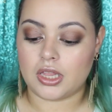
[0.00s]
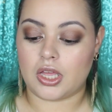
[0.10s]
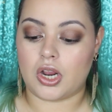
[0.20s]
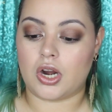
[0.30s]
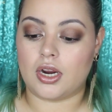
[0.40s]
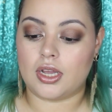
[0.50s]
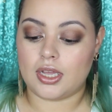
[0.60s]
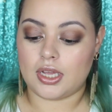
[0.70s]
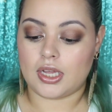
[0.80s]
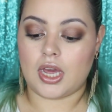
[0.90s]
They're
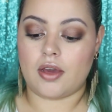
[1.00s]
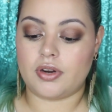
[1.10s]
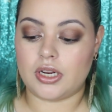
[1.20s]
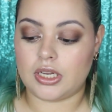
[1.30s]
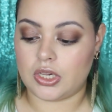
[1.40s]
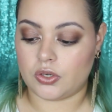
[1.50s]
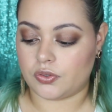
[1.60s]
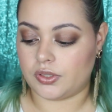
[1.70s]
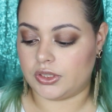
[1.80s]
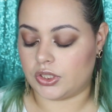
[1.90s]
coveted little
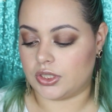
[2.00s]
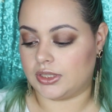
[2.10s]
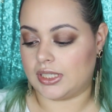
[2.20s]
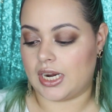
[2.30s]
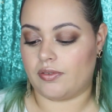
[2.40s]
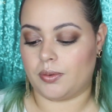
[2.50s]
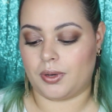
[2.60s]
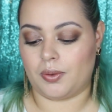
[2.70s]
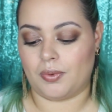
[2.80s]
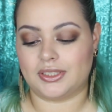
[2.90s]
creatures that
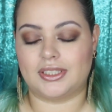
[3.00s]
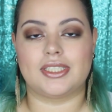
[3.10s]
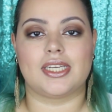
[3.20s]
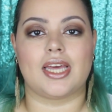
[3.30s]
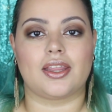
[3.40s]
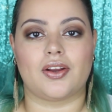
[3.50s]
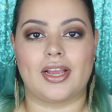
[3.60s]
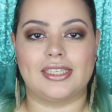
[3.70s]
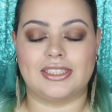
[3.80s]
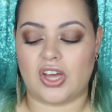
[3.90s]
everybody wants to get their
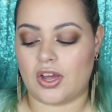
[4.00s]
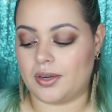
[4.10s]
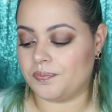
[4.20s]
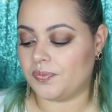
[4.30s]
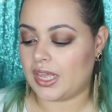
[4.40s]
hands on.